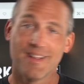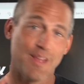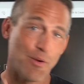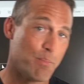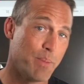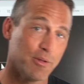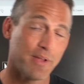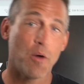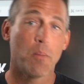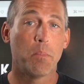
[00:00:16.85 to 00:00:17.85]
they were bailed
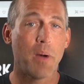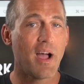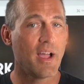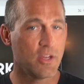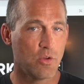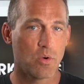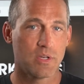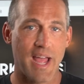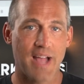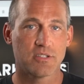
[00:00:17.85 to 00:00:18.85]
out by your
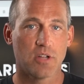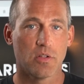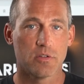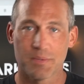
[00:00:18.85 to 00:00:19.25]
tax dollars.